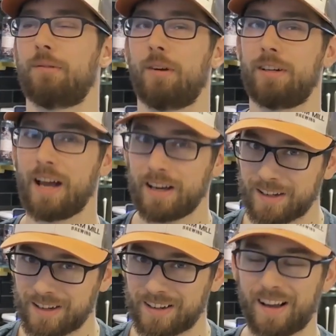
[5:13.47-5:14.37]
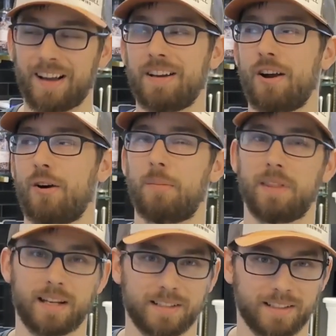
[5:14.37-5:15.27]
Redundant, I know,
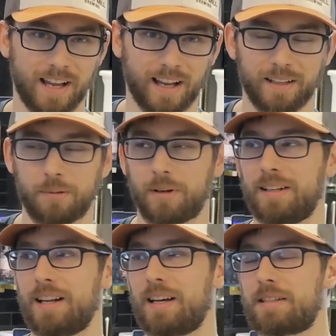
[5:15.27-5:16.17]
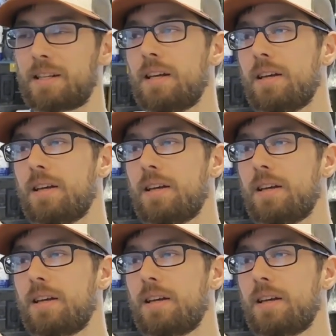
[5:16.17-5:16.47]
but that's exactly what it does.